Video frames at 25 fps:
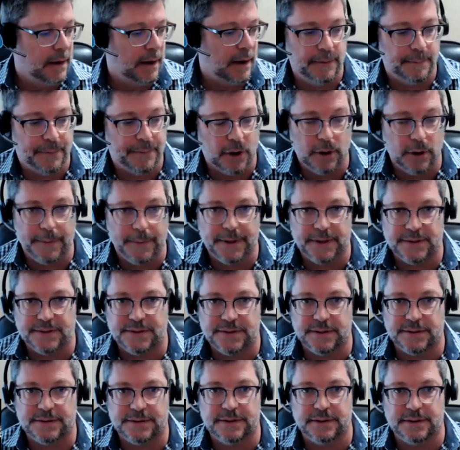In the probate
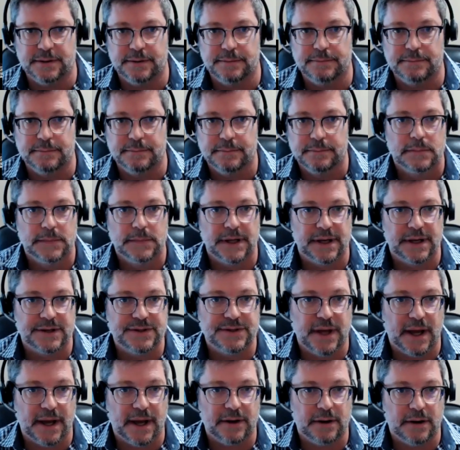system, the
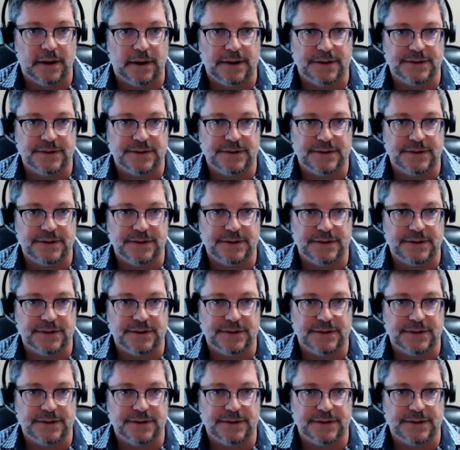executor